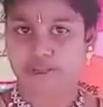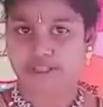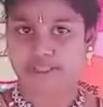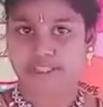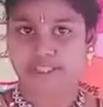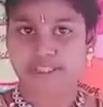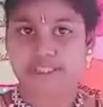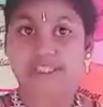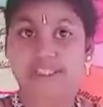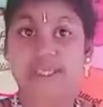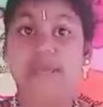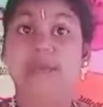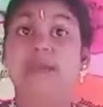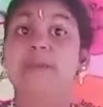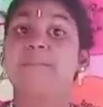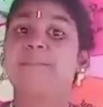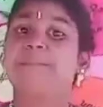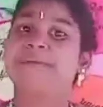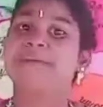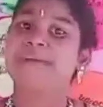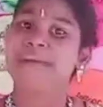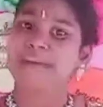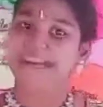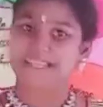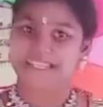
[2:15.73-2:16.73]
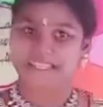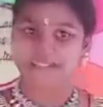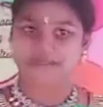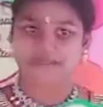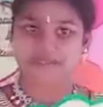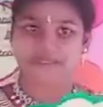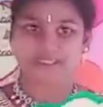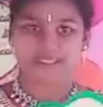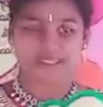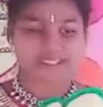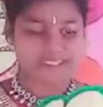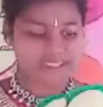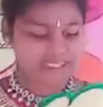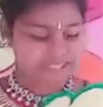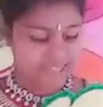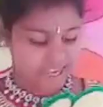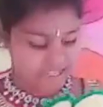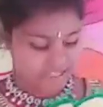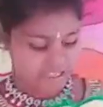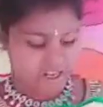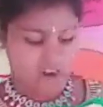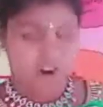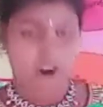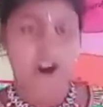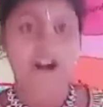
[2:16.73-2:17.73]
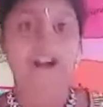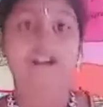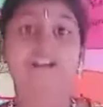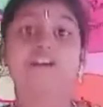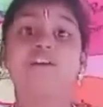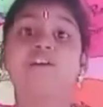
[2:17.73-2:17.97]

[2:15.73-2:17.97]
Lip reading: PH words that are oof